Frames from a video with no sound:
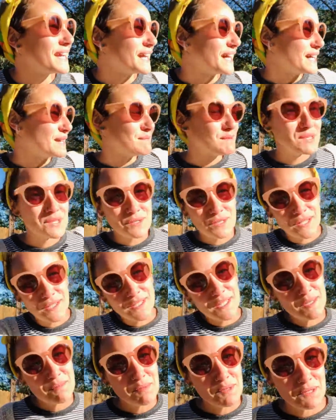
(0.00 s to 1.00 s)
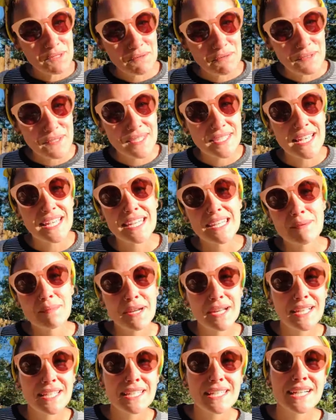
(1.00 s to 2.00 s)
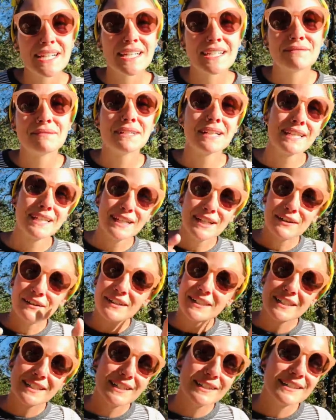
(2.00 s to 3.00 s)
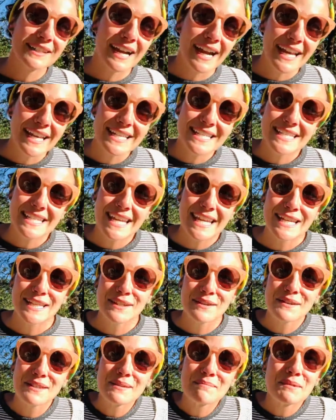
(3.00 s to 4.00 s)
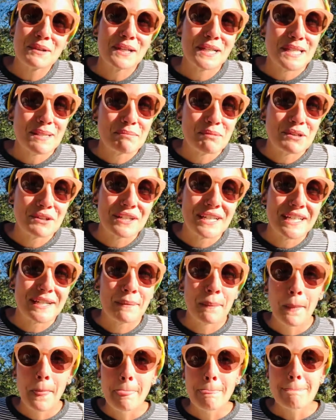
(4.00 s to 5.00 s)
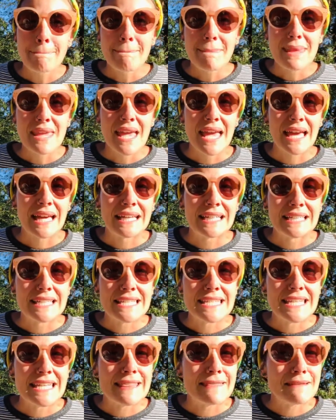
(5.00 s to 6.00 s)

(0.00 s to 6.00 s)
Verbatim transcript: I'm enjoying this beautiful sun in the backyard. We're gonna go on another hike today and do some more exploring. And in the